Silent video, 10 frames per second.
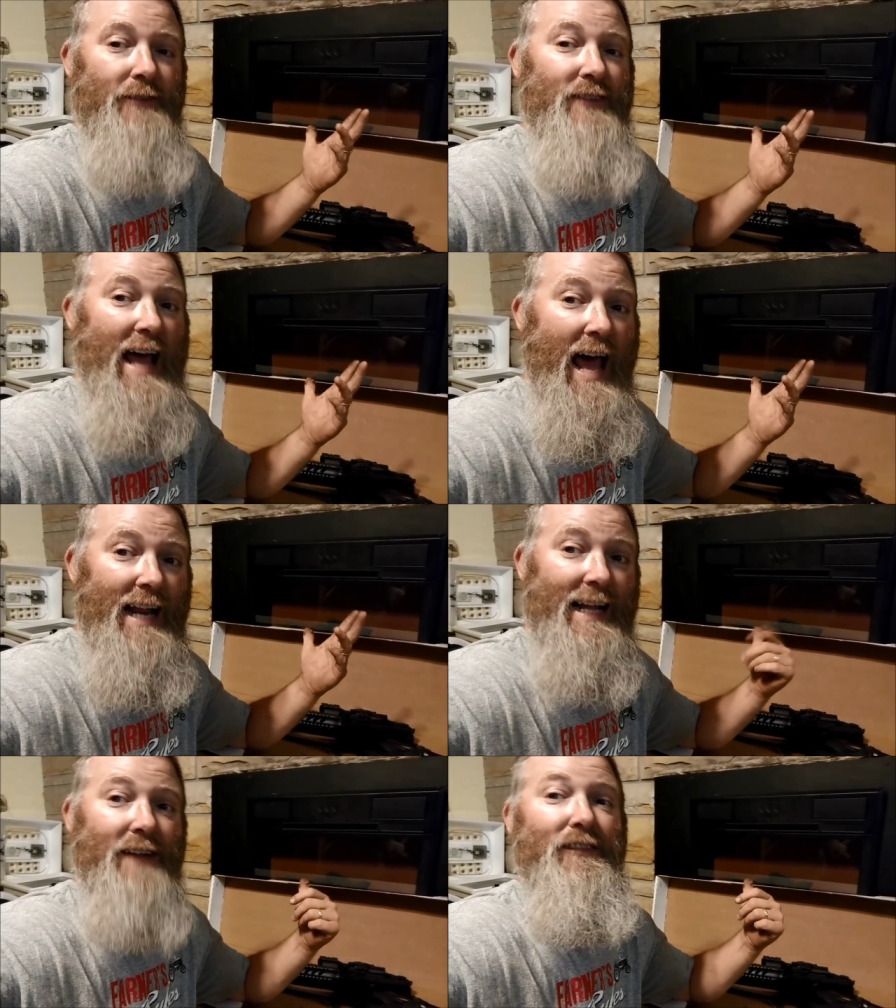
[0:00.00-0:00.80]
If not,
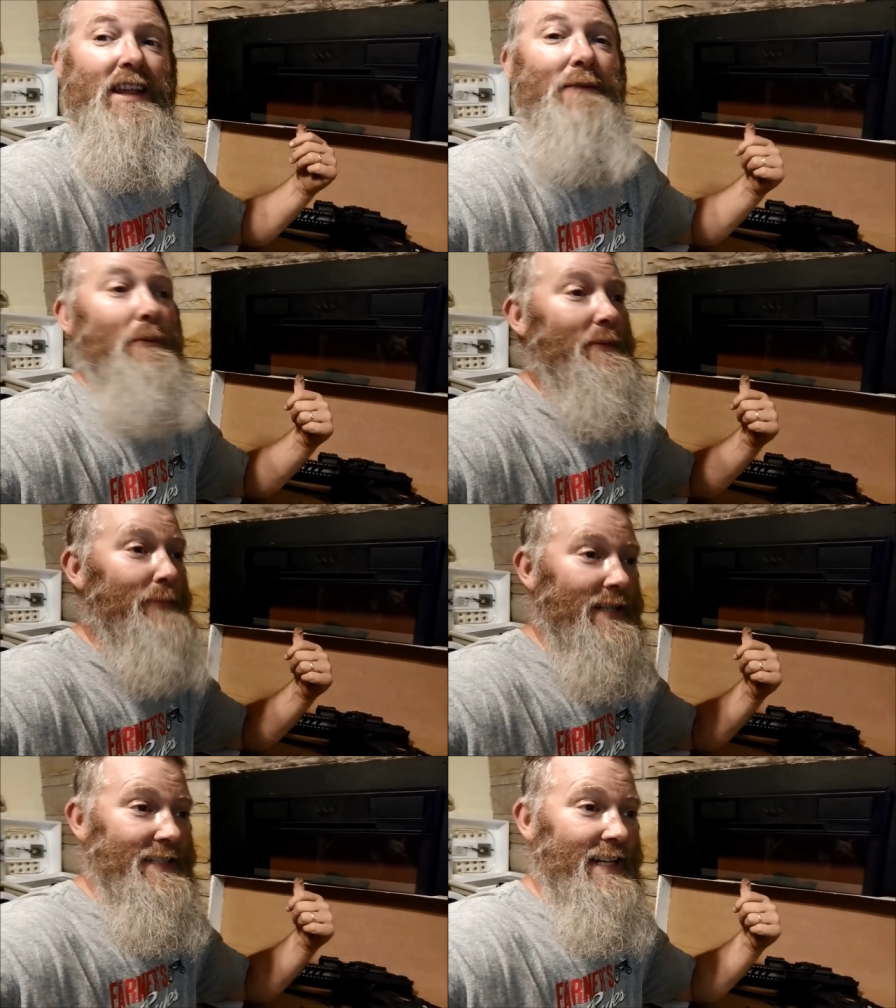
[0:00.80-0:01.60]
I got a feeling I'm gonna be
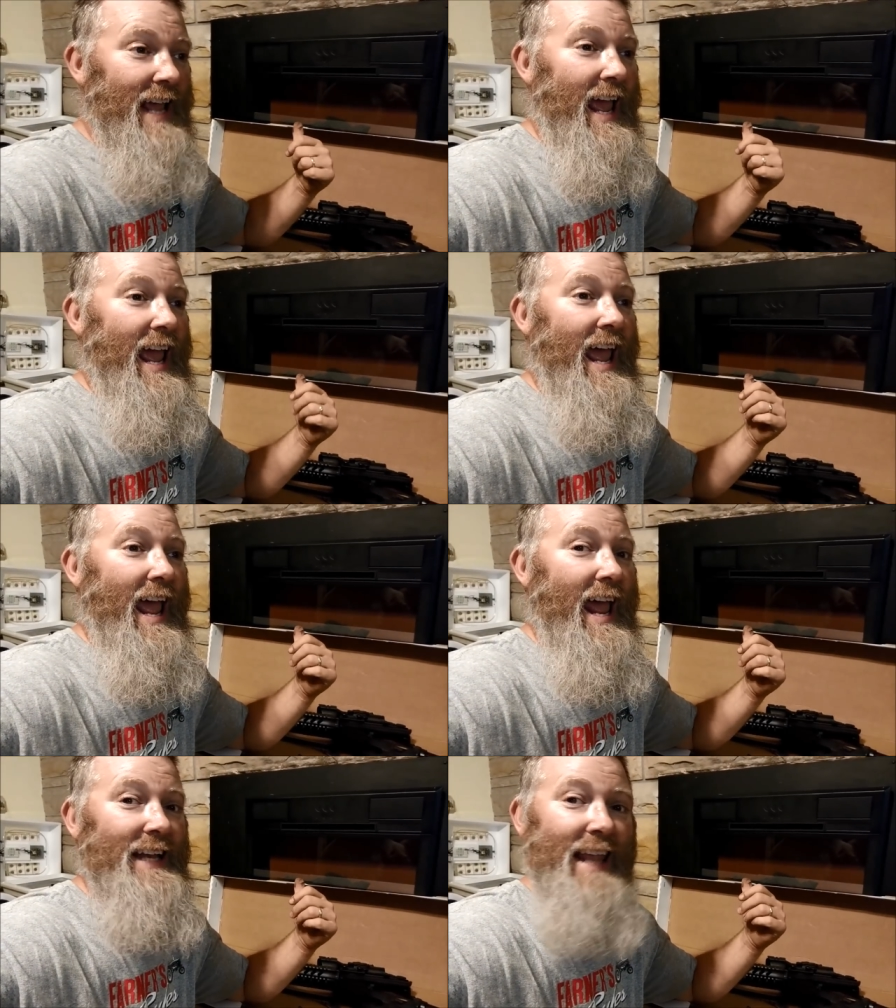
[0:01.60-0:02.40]
busy
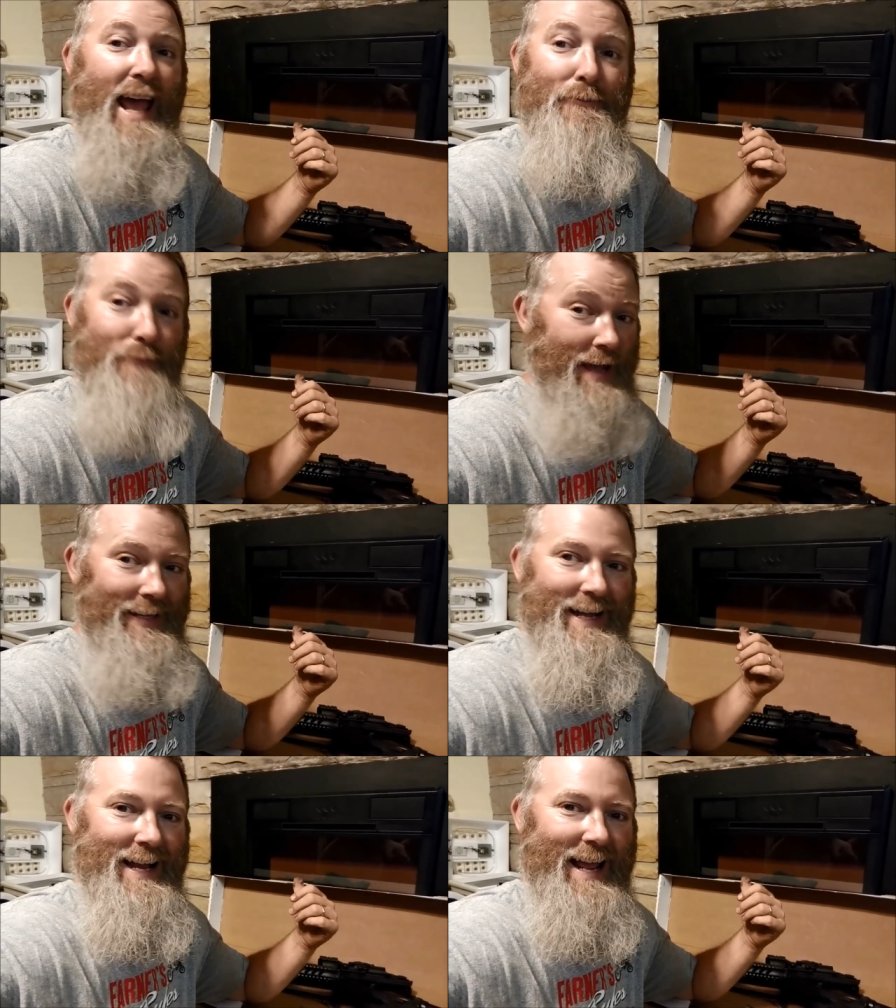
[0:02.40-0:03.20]
and that
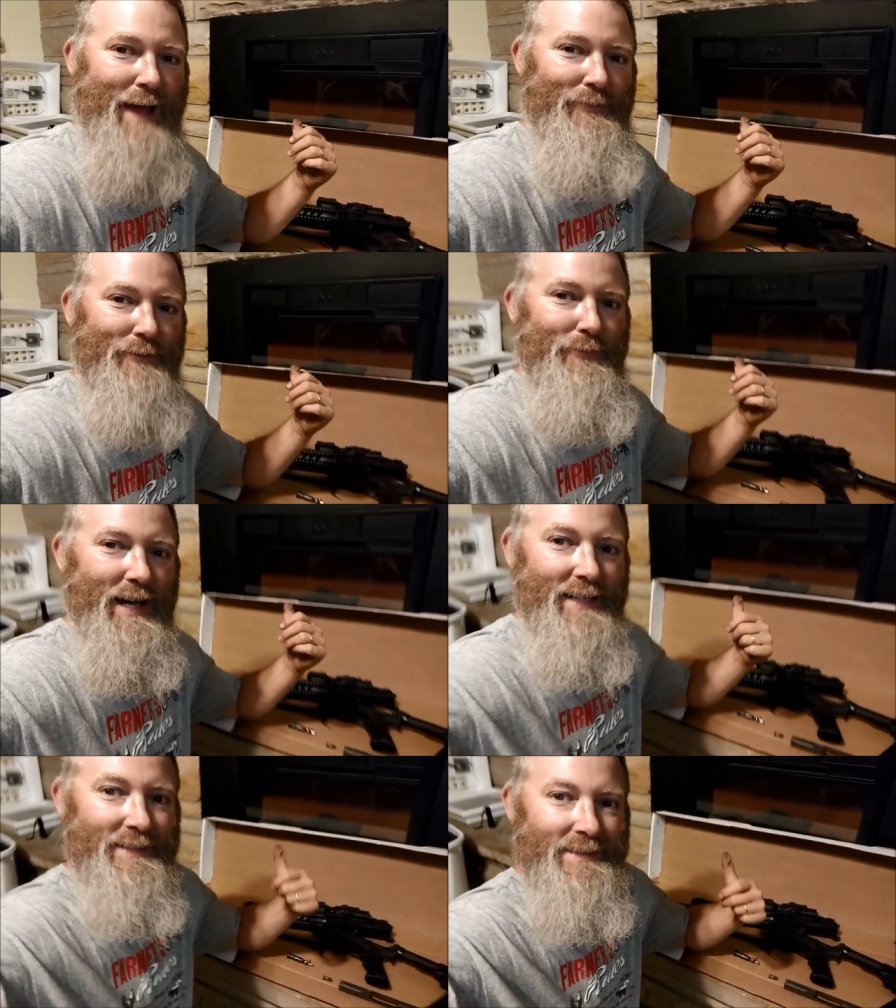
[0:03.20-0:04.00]
might not happen.
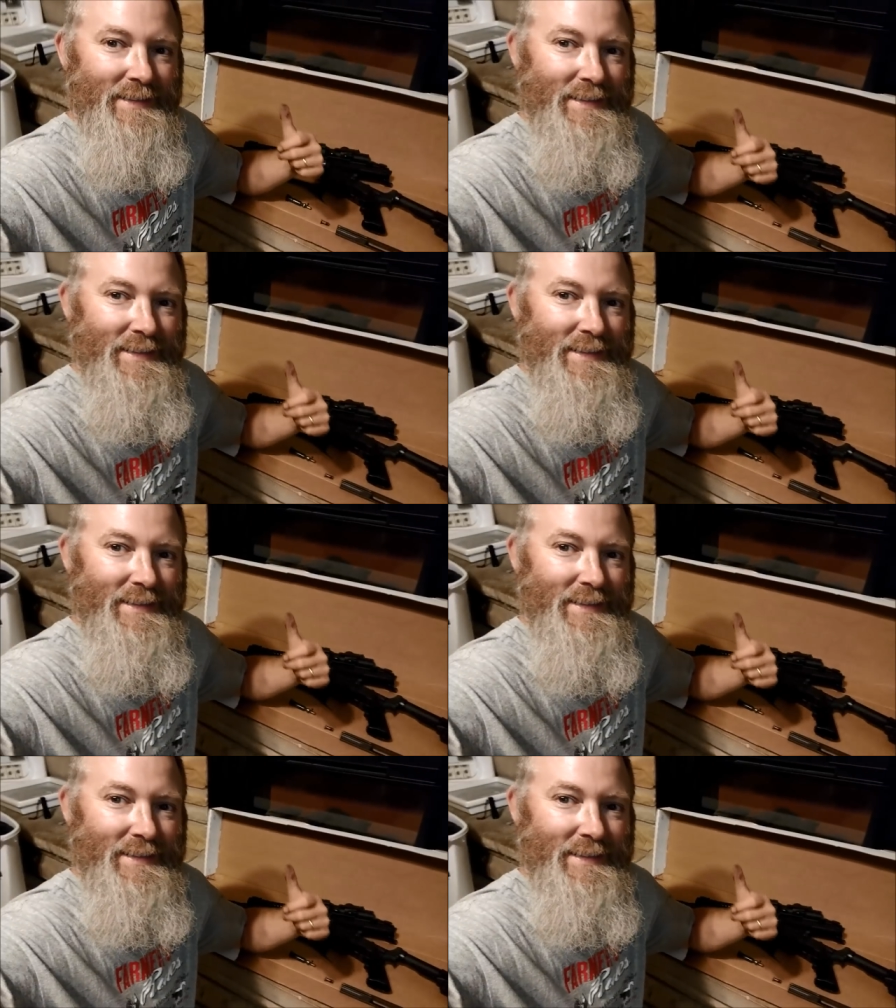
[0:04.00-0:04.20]
But